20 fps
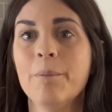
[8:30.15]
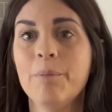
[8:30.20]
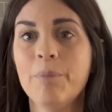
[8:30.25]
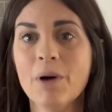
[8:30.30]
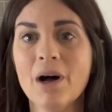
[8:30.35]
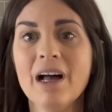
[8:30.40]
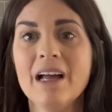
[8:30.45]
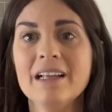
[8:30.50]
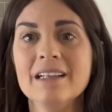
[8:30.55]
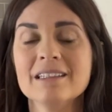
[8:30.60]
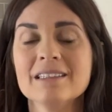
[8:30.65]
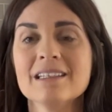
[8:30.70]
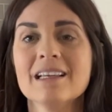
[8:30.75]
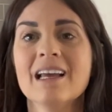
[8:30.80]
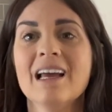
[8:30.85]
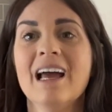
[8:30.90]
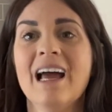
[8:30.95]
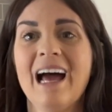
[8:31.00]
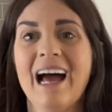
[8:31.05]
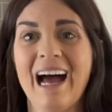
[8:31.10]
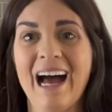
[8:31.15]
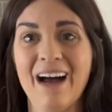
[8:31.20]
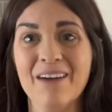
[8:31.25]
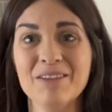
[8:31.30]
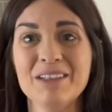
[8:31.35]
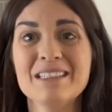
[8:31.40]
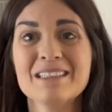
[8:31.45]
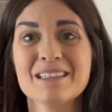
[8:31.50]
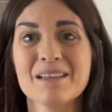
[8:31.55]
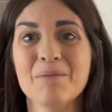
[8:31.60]
But
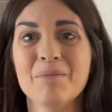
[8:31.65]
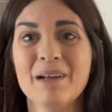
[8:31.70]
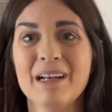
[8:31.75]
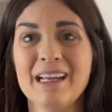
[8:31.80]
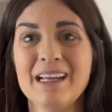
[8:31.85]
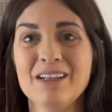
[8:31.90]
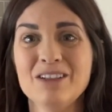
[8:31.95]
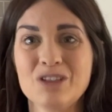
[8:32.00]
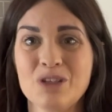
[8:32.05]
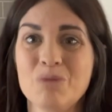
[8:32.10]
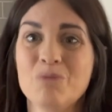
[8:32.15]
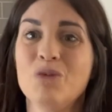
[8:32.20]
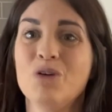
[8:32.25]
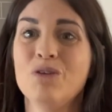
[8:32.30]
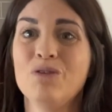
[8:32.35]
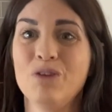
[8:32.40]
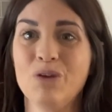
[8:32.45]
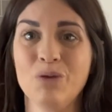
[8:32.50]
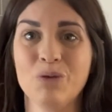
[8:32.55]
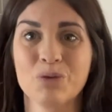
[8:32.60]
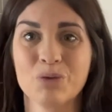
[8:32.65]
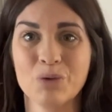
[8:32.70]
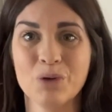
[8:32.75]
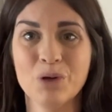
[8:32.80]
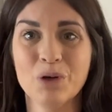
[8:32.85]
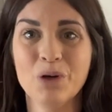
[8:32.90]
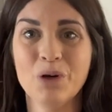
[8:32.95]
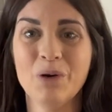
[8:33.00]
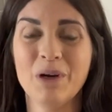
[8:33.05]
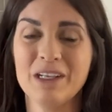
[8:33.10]
having somebody to move you
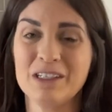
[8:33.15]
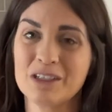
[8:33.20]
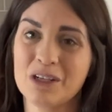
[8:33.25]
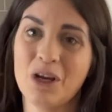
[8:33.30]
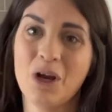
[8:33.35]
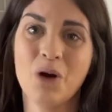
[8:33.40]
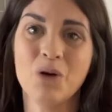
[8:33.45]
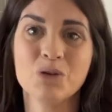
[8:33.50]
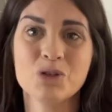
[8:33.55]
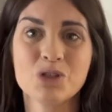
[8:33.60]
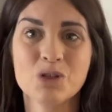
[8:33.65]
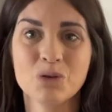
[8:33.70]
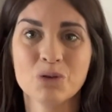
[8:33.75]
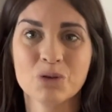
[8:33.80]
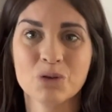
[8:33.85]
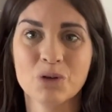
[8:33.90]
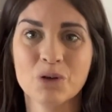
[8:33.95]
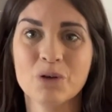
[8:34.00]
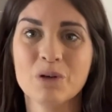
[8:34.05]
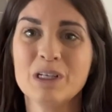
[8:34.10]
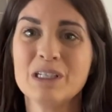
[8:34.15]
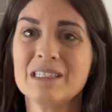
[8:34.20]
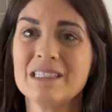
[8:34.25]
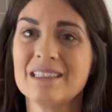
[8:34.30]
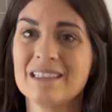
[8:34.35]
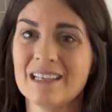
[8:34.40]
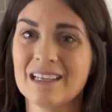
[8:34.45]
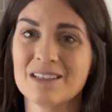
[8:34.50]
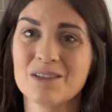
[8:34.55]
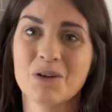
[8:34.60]
through and to coach you through
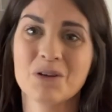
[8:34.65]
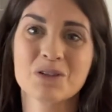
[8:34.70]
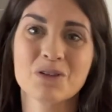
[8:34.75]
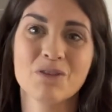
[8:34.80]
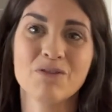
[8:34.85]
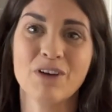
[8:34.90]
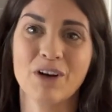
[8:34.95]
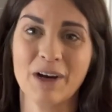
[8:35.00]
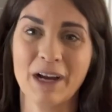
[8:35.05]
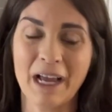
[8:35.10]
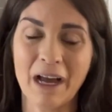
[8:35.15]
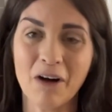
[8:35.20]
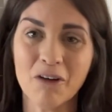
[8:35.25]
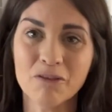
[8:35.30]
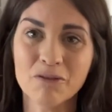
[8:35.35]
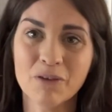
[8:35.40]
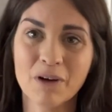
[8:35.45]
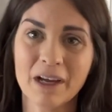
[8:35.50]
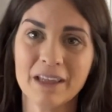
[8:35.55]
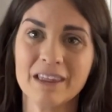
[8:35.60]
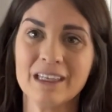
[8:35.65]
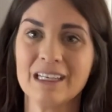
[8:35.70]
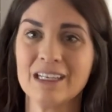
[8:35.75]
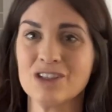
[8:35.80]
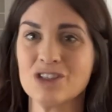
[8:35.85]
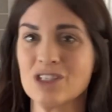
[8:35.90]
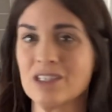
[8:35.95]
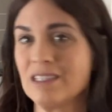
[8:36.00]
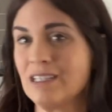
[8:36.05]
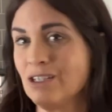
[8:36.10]
is also very helpful. I think
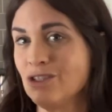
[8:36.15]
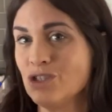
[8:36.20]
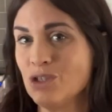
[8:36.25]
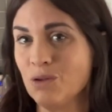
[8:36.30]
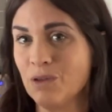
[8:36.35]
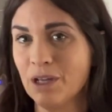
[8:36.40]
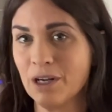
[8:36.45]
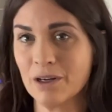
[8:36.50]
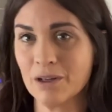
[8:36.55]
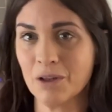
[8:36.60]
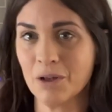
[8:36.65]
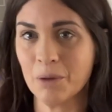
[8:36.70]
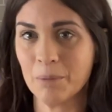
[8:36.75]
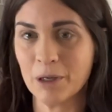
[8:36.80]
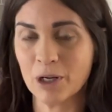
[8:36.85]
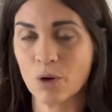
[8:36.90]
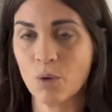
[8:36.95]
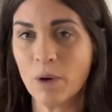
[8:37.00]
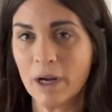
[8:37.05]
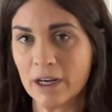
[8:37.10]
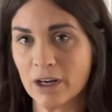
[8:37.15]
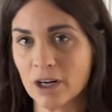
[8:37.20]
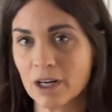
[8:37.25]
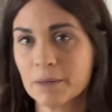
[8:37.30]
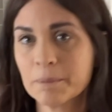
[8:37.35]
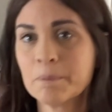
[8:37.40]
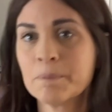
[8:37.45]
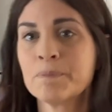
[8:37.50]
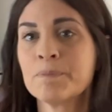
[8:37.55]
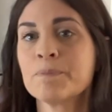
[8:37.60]
it just gets you there a little bit quicker.
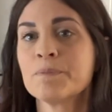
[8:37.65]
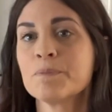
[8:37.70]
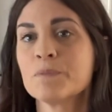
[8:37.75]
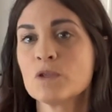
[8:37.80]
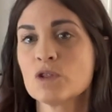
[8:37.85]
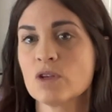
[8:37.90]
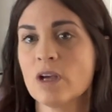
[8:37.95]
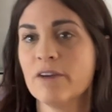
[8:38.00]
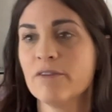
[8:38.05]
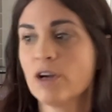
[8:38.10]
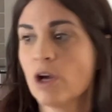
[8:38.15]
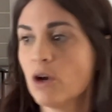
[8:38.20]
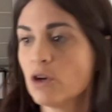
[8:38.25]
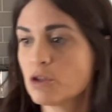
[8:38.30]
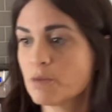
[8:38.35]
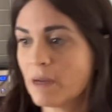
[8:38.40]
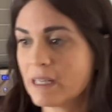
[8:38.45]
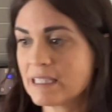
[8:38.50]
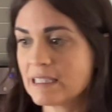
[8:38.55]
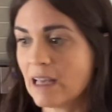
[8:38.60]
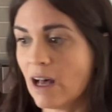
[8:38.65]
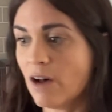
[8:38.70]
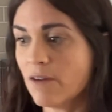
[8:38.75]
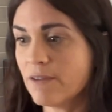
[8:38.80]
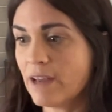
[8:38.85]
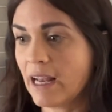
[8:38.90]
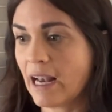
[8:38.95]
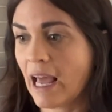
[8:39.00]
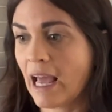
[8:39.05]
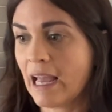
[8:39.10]
So I have a coach myself,
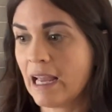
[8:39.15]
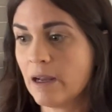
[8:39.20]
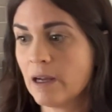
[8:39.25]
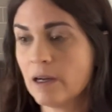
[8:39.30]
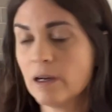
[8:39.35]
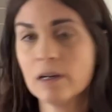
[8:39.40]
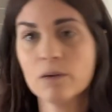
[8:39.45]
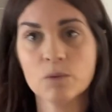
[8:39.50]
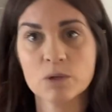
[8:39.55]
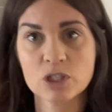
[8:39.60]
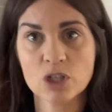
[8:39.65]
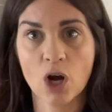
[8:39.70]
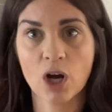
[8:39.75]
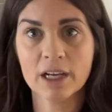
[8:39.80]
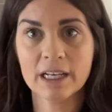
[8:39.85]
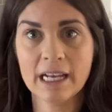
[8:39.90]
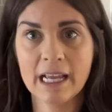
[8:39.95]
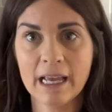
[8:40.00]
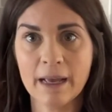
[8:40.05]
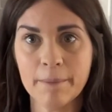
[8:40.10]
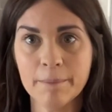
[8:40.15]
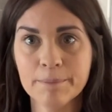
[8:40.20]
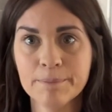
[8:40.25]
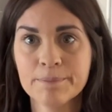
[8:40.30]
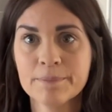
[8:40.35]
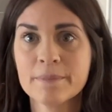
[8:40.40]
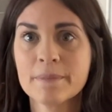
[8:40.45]
and I was talking to him.